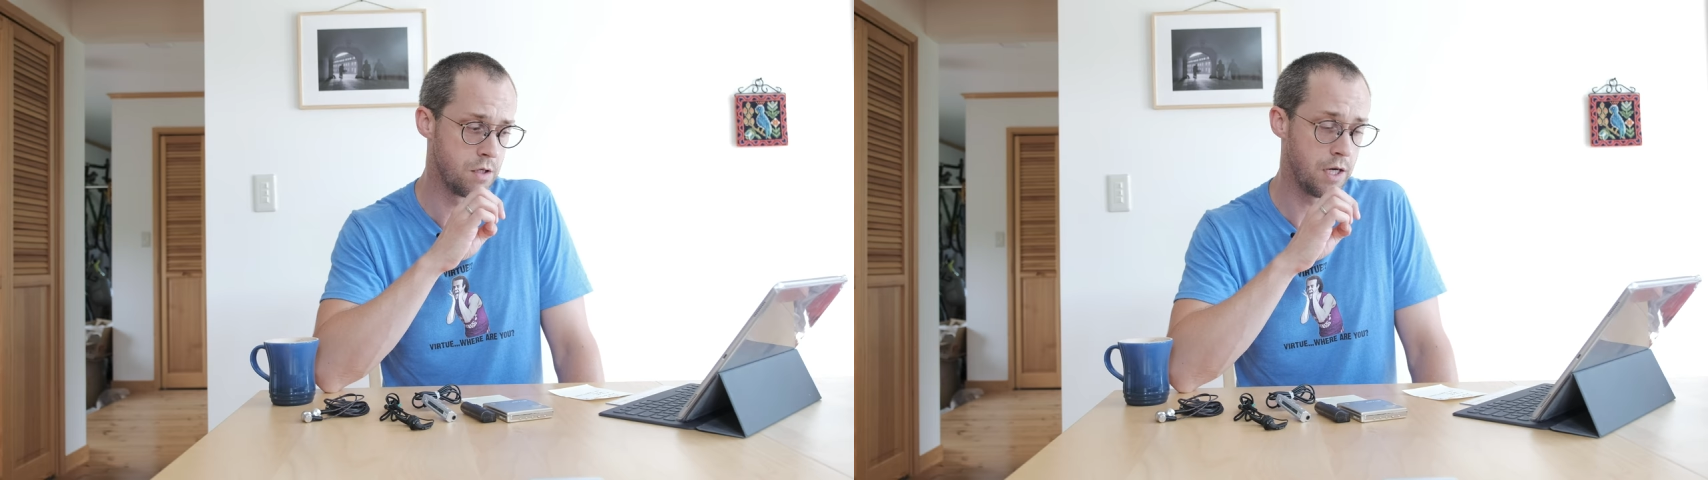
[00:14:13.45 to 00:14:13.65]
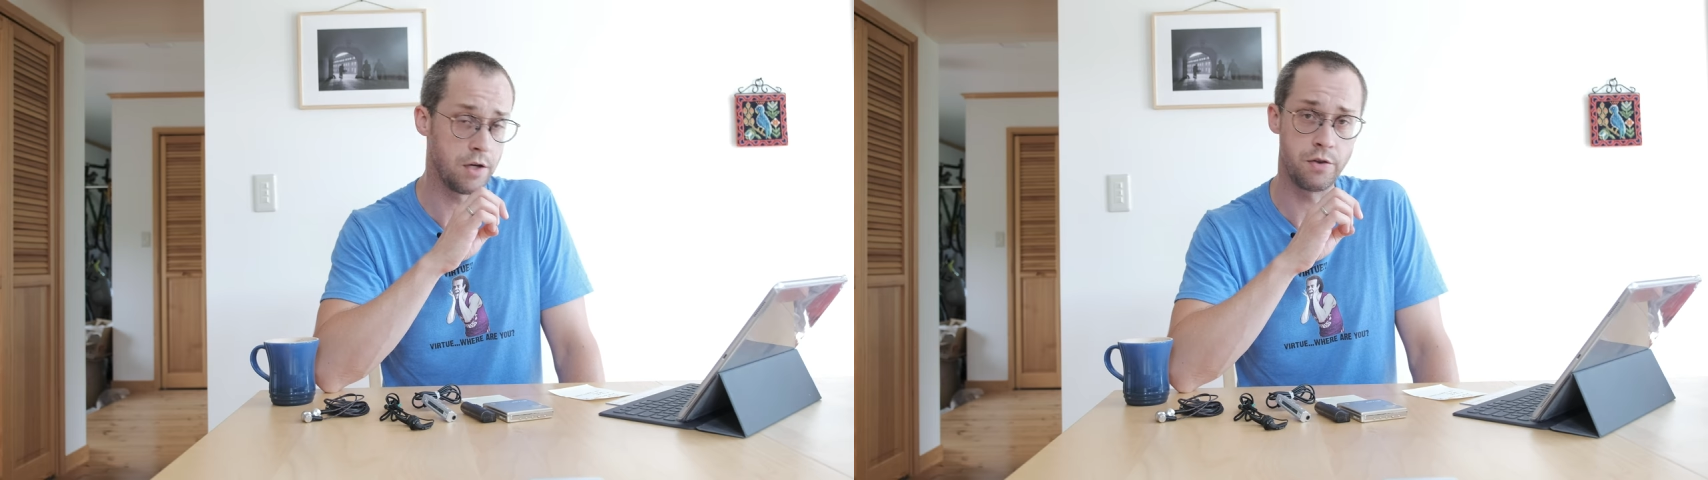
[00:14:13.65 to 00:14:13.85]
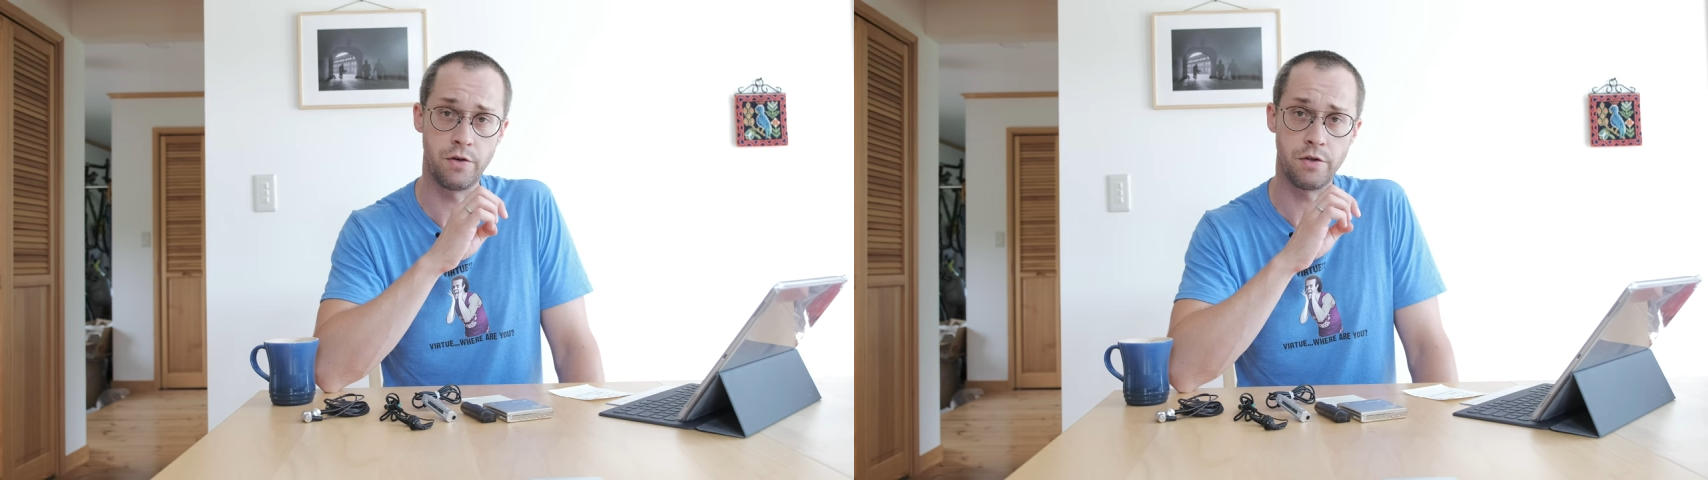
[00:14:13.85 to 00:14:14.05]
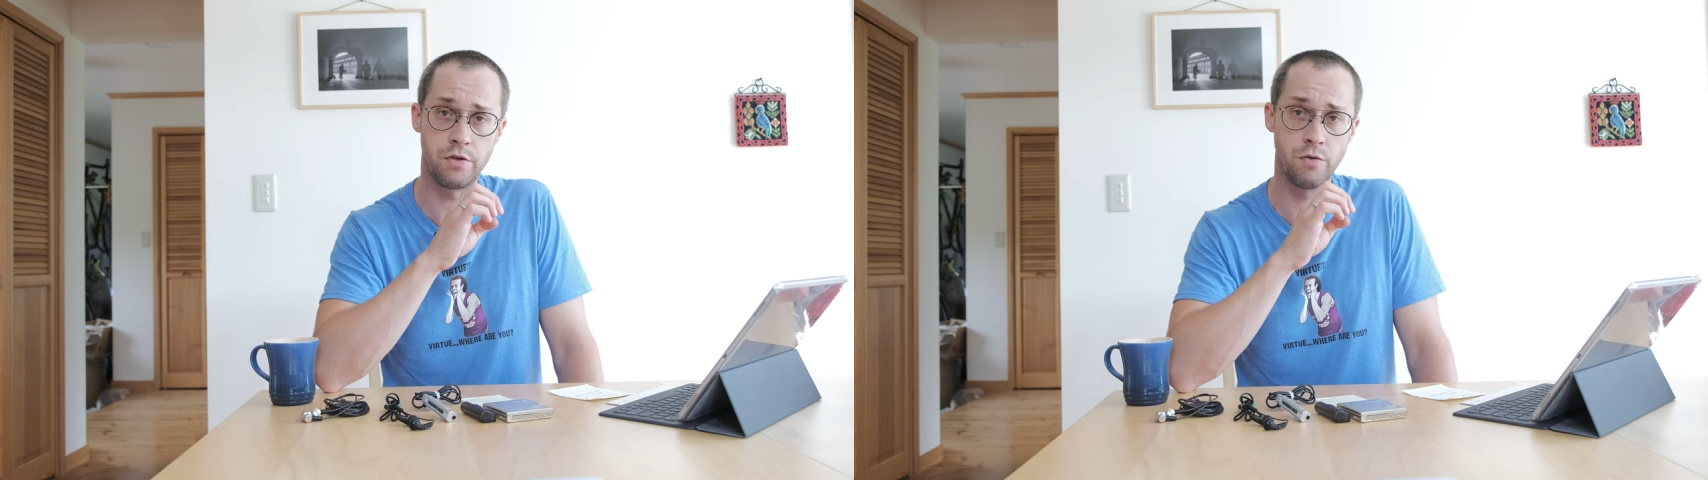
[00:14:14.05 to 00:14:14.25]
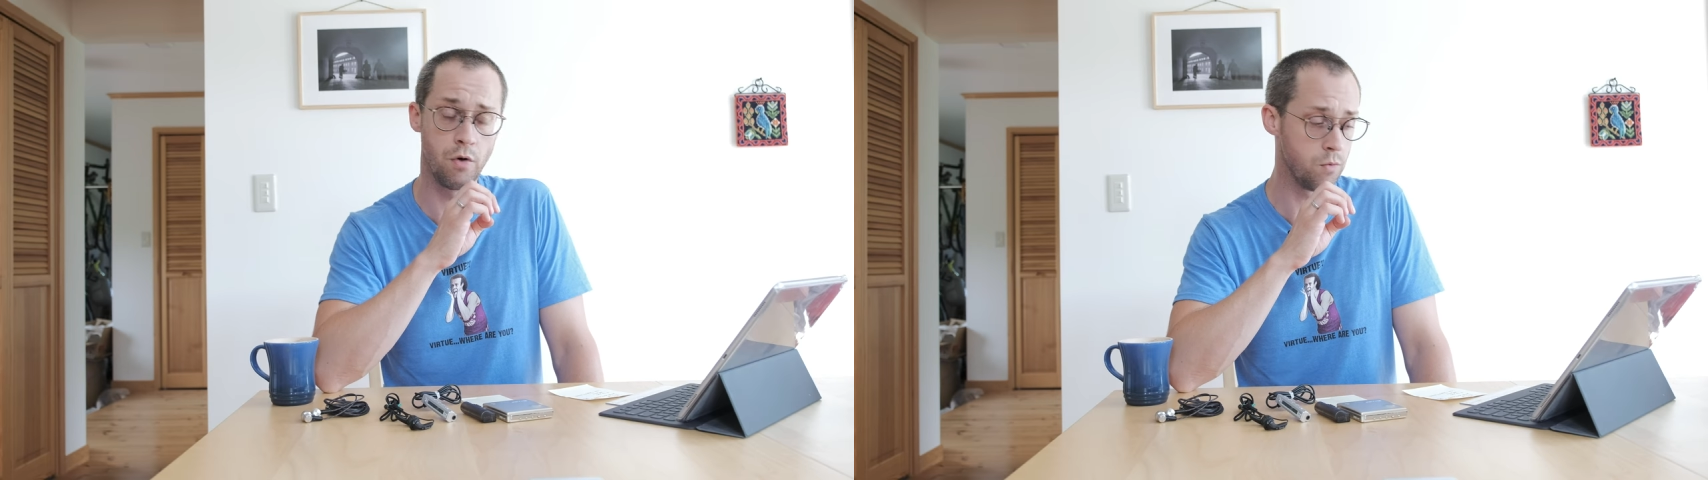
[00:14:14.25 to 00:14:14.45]
at
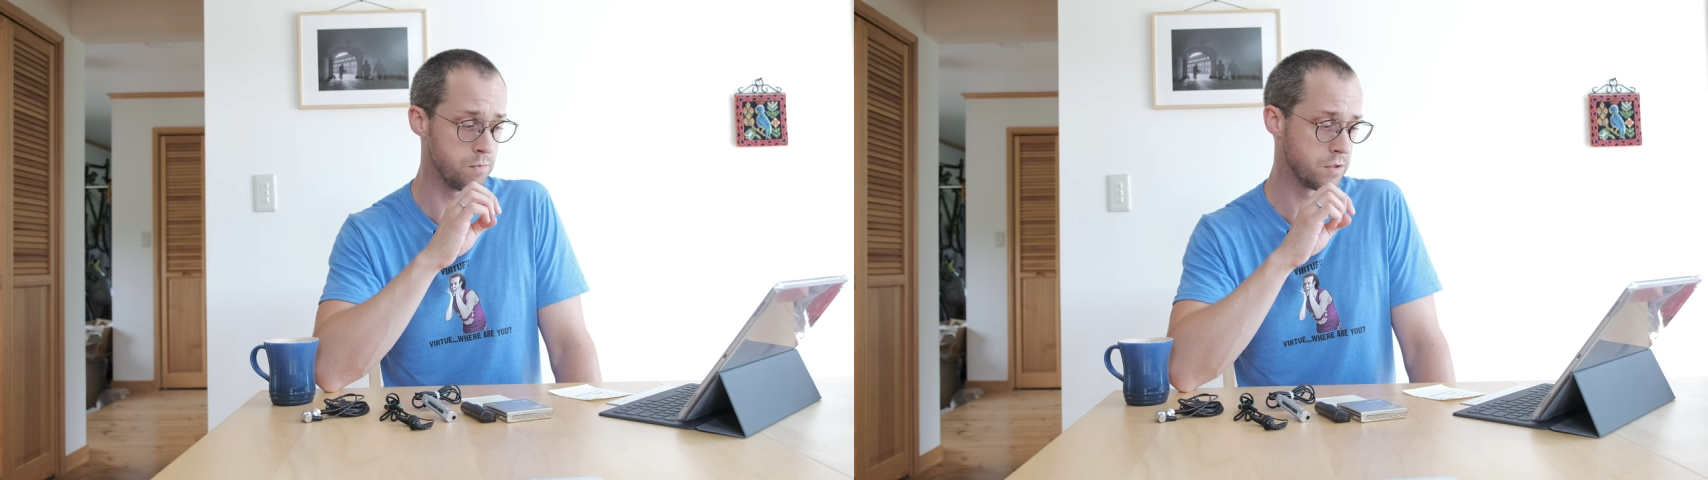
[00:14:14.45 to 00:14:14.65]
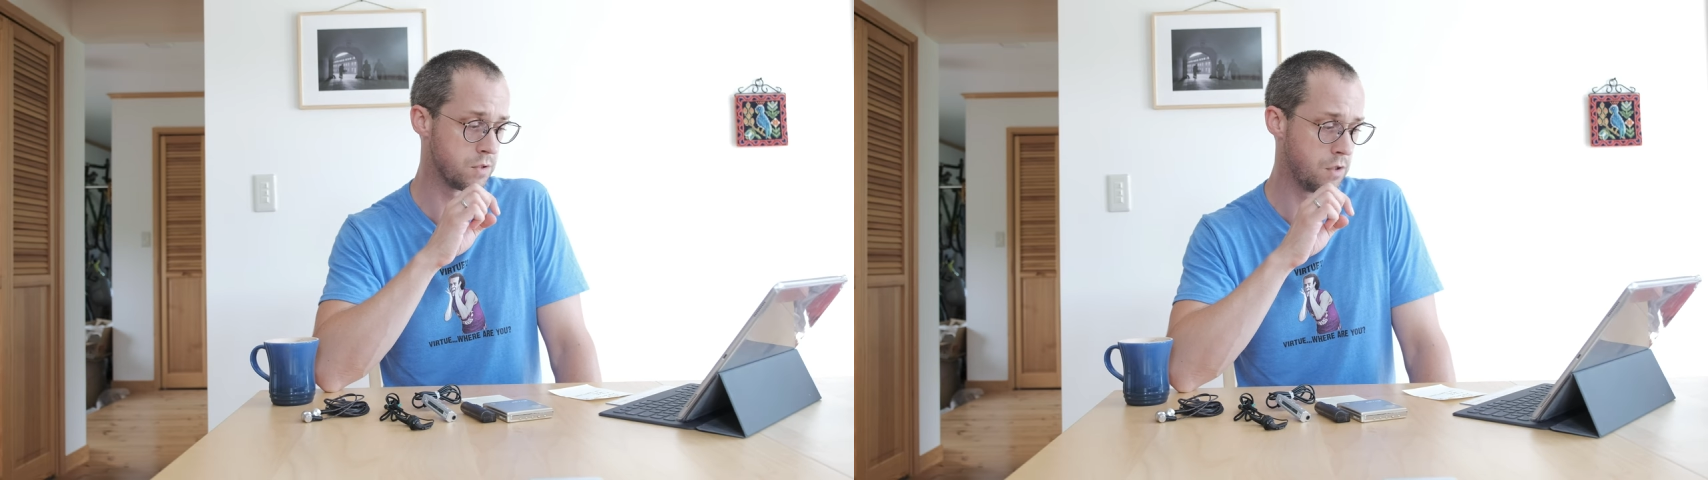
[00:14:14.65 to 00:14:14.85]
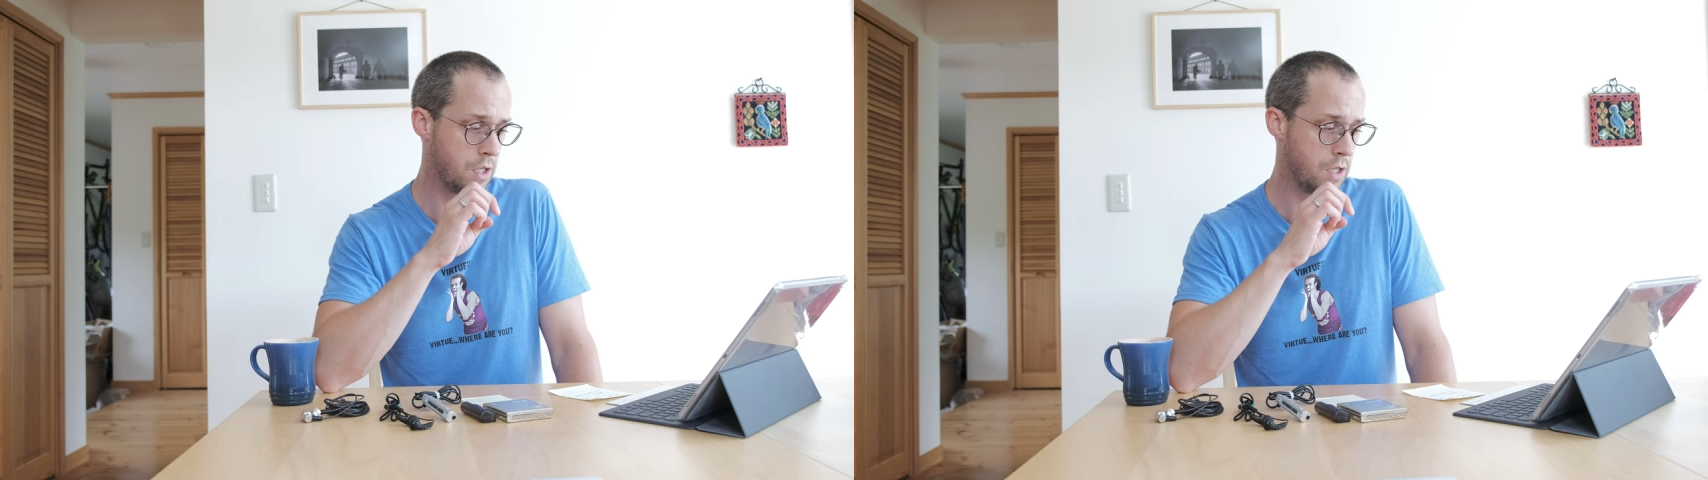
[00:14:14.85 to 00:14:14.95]
32 ohms.